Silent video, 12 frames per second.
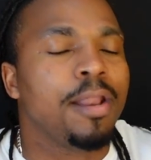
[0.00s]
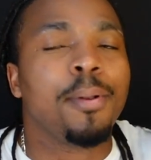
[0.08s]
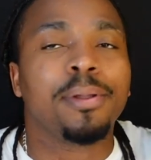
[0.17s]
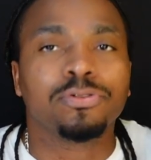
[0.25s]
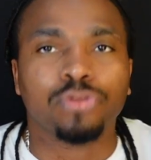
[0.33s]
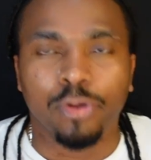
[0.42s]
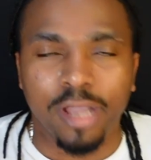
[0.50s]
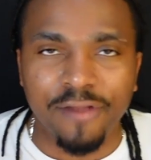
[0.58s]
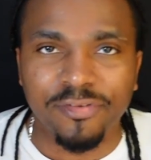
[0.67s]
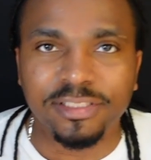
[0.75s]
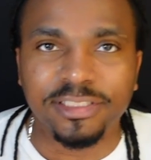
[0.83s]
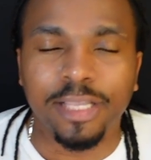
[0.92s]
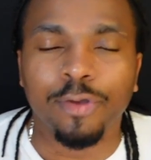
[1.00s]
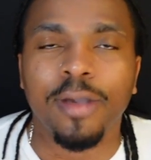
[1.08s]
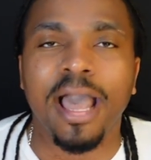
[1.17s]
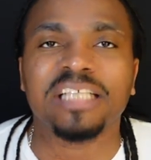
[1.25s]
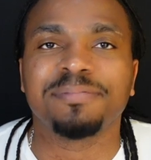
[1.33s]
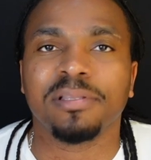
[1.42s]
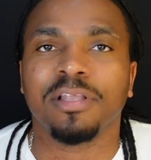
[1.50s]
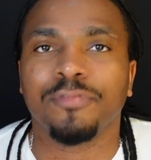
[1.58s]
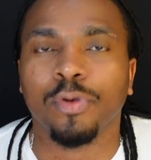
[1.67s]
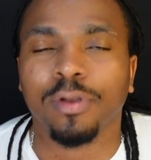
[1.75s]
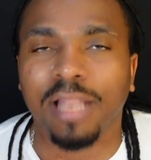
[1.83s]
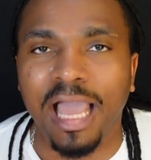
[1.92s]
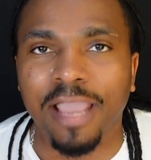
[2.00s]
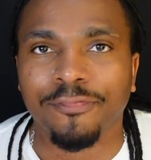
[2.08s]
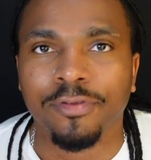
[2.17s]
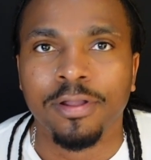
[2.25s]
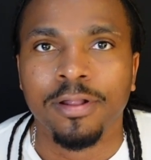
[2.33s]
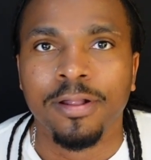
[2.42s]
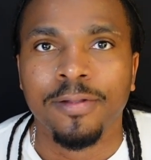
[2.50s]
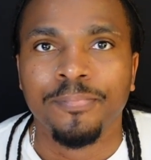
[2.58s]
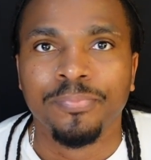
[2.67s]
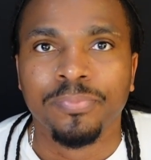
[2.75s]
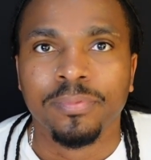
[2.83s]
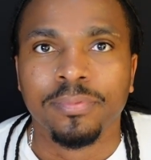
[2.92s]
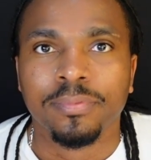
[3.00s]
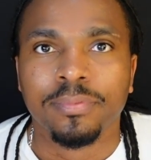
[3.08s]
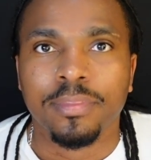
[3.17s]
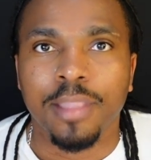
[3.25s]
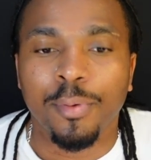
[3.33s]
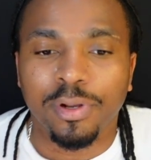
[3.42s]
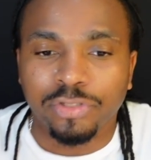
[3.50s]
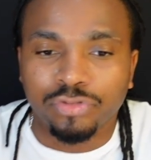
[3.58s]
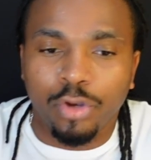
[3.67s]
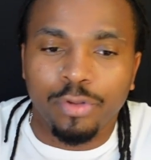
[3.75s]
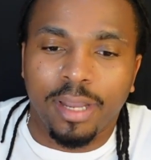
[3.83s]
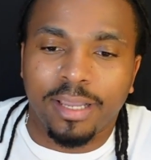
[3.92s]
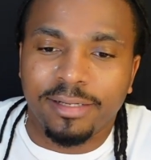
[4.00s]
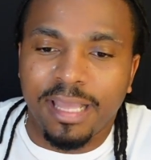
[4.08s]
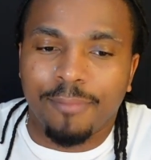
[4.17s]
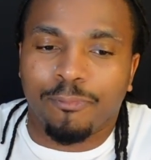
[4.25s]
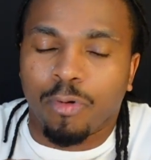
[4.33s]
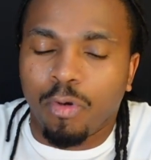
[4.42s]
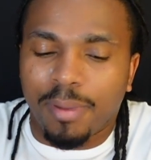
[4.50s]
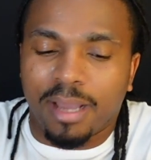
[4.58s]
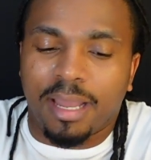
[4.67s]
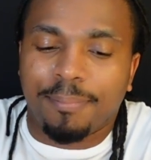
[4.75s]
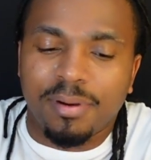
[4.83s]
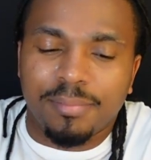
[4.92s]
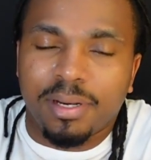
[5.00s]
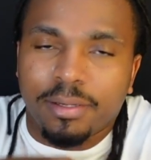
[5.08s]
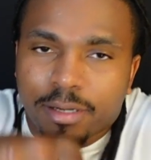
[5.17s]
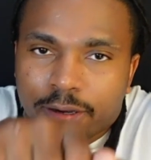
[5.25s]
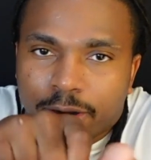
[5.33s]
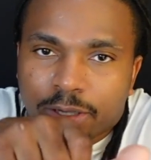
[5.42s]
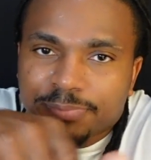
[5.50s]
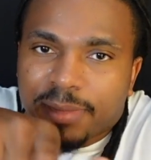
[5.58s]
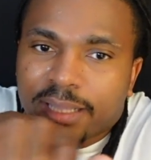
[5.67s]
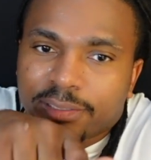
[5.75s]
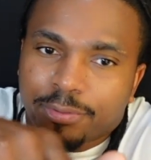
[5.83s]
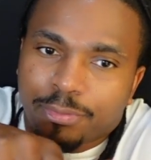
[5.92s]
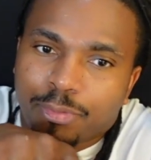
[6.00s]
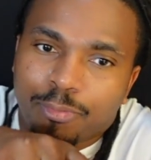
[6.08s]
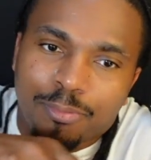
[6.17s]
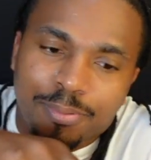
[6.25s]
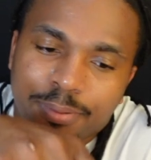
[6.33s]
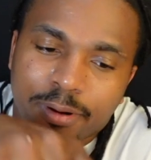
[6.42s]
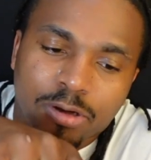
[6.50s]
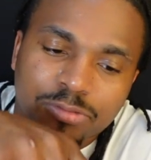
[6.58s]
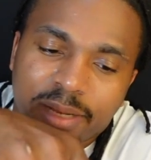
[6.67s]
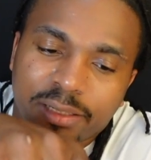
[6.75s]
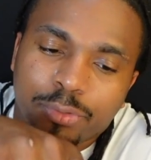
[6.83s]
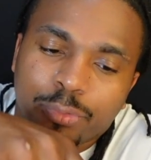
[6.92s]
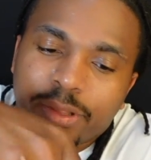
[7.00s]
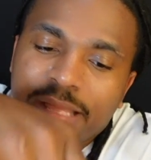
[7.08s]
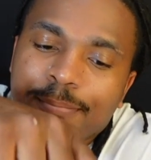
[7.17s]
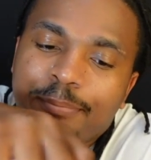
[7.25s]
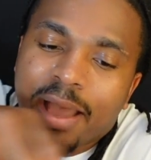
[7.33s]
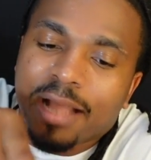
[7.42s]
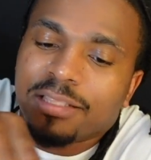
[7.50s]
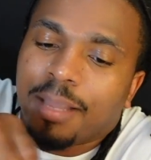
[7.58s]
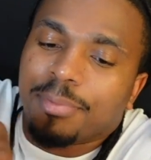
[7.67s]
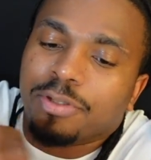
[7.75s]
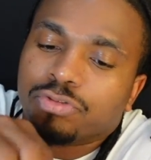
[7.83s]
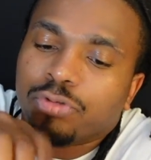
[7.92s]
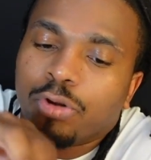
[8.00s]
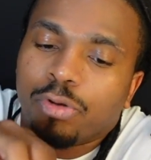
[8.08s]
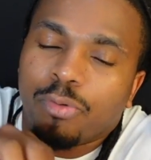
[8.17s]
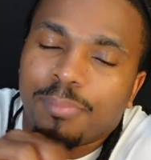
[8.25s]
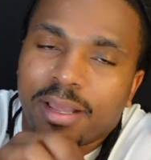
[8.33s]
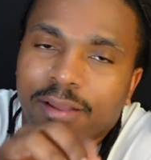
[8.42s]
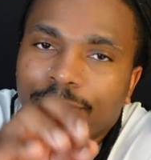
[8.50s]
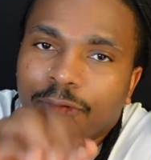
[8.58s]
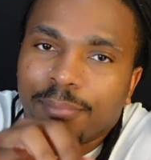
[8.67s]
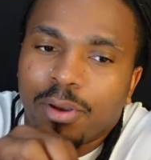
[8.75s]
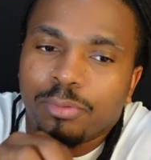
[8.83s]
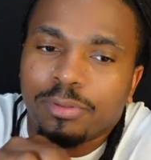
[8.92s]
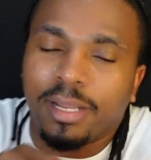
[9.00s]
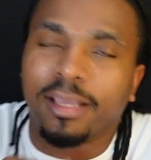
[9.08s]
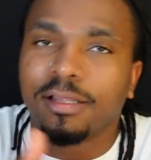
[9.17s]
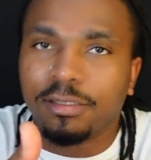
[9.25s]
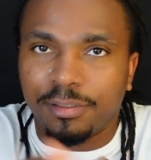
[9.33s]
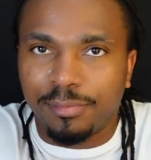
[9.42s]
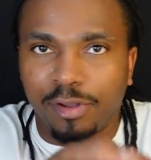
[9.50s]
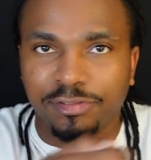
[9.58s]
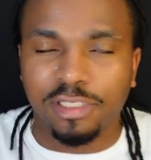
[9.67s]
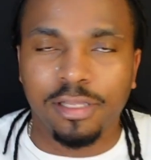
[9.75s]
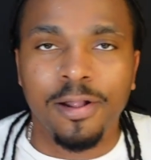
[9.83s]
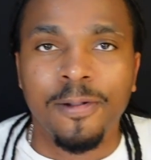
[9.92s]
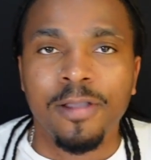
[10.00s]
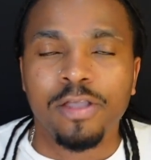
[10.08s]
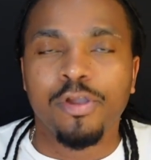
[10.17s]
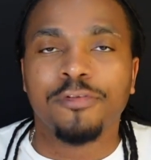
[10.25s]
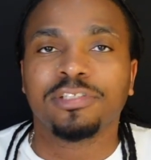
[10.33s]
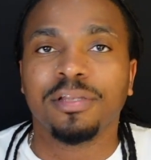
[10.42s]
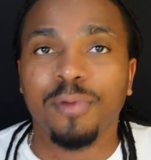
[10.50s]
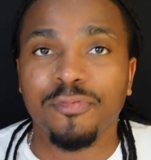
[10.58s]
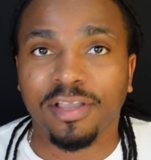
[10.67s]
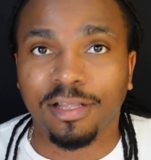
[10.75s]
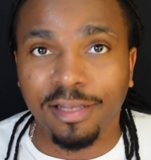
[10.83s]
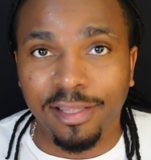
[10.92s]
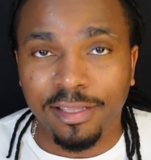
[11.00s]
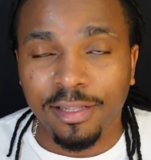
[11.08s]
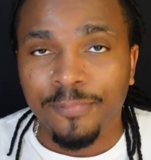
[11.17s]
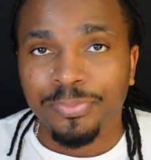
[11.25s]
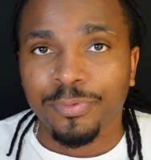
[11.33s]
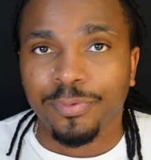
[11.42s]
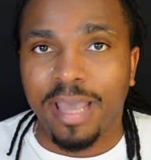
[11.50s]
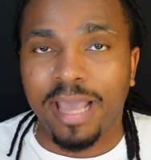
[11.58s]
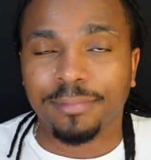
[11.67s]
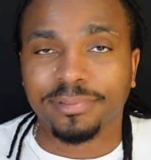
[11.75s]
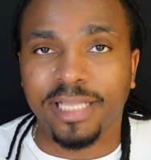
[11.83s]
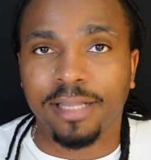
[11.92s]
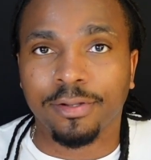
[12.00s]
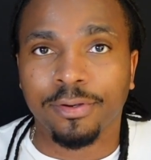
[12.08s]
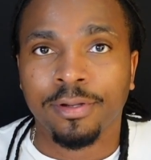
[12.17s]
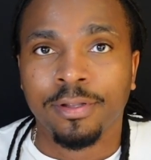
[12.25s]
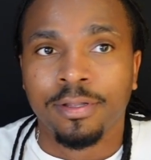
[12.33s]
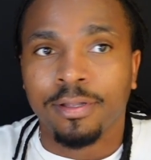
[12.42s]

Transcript: They want to control every single aspect of your life. They want to control you like a damn robot. Like, here's my little, here's my little empath. I'm controlling with my remote. Like, you ever see, you ever seen the movie Click with Adam Sandler?